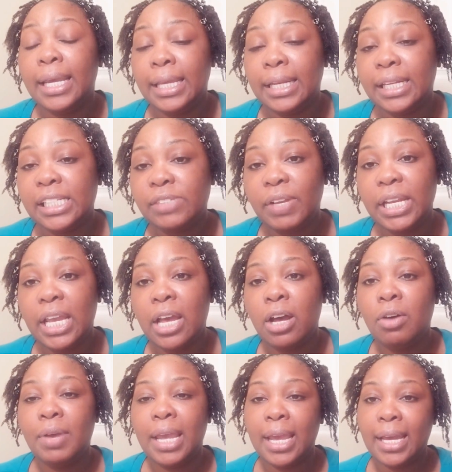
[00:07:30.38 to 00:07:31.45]
in his
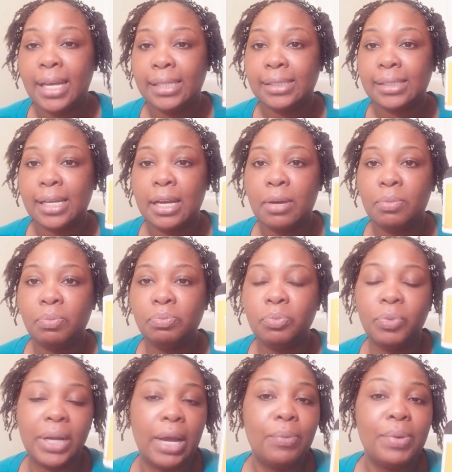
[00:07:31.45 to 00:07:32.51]
video. And
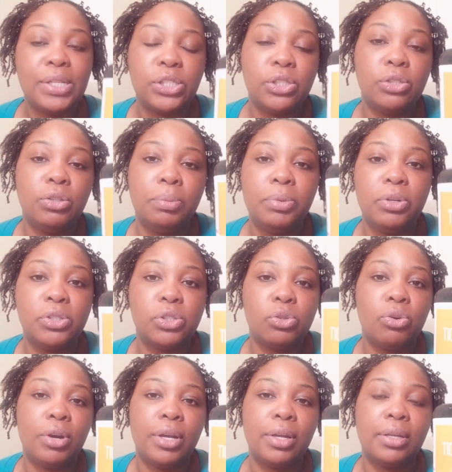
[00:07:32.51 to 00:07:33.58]
when I went to the beauty
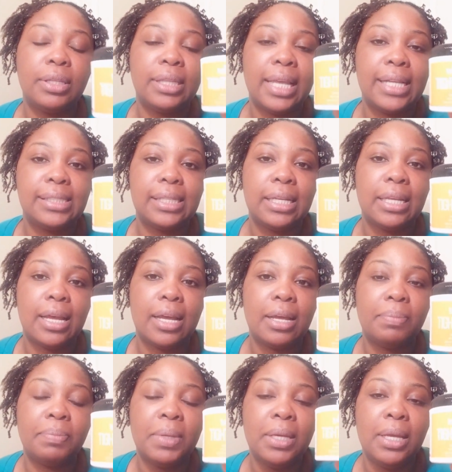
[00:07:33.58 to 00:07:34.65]
store that's in
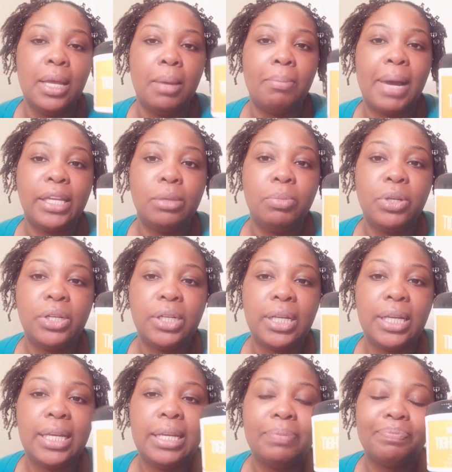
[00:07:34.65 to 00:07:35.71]
my
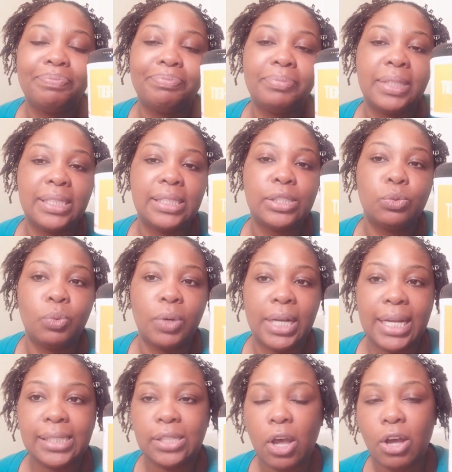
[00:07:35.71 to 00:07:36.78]
community, this is
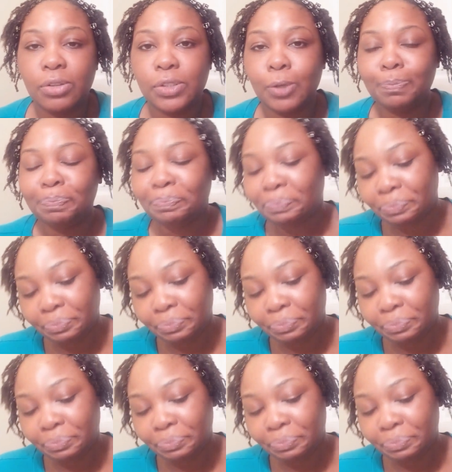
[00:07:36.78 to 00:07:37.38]
what I saw. So